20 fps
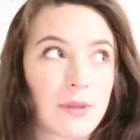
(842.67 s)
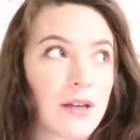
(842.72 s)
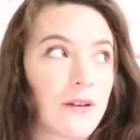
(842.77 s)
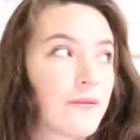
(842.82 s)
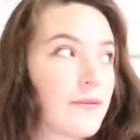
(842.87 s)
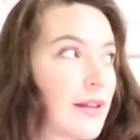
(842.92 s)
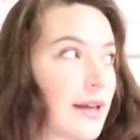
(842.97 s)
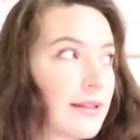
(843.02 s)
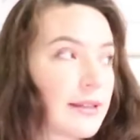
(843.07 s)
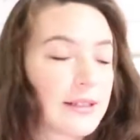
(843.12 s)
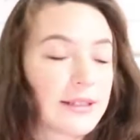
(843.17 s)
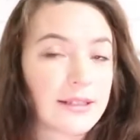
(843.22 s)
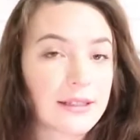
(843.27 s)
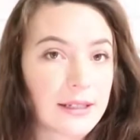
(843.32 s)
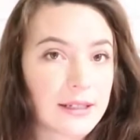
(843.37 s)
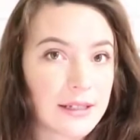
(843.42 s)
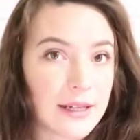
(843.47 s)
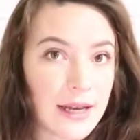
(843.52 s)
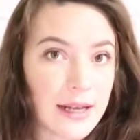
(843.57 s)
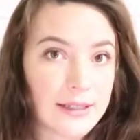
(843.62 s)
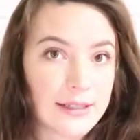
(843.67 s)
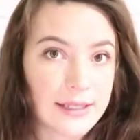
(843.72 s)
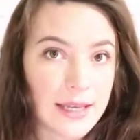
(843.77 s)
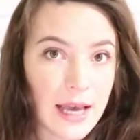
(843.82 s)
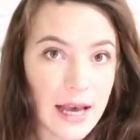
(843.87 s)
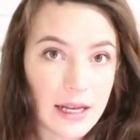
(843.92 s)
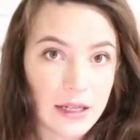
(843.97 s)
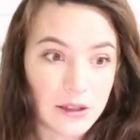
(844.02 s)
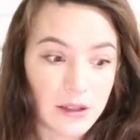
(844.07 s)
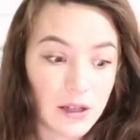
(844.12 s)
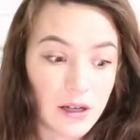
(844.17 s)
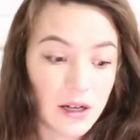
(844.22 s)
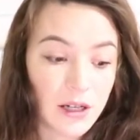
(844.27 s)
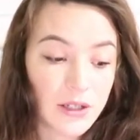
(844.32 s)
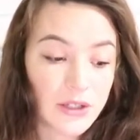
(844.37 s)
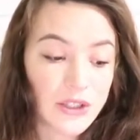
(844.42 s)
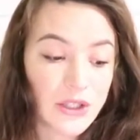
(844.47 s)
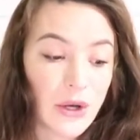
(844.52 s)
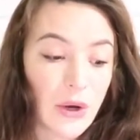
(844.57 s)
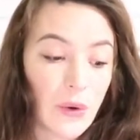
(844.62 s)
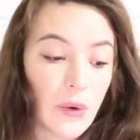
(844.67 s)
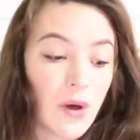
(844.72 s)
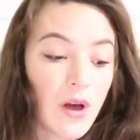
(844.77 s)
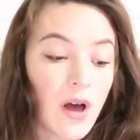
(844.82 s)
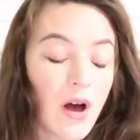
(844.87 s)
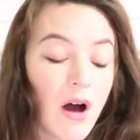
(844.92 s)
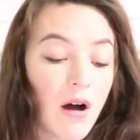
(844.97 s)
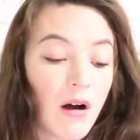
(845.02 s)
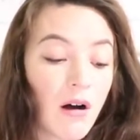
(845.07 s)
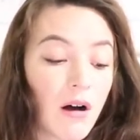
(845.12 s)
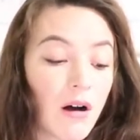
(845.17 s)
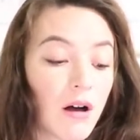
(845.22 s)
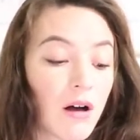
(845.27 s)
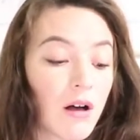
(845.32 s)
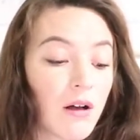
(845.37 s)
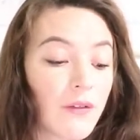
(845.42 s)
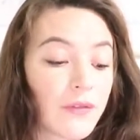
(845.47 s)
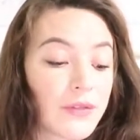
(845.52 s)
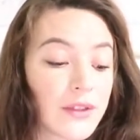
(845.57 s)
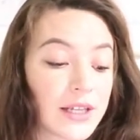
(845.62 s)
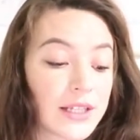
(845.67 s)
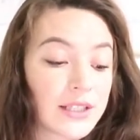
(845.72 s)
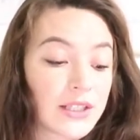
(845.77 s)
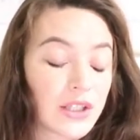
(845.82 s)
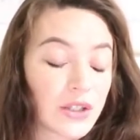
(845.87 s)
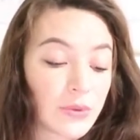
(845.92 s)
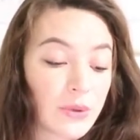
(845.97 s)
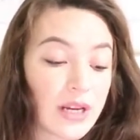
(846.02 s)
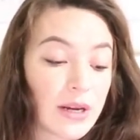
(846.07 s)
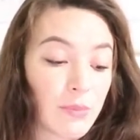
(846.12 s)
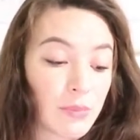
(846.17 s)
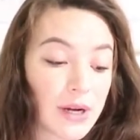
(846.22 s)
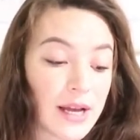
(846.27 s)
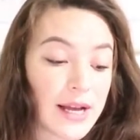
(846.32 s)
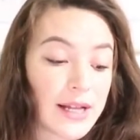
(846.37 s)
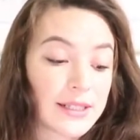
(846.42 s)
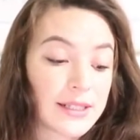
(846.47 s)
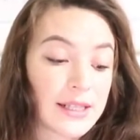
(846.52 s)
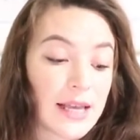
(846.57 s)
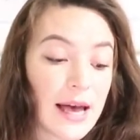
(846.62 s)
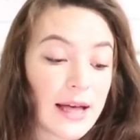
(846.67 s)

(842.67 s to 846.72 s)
me of like the Sundance catalog. So all these three brands,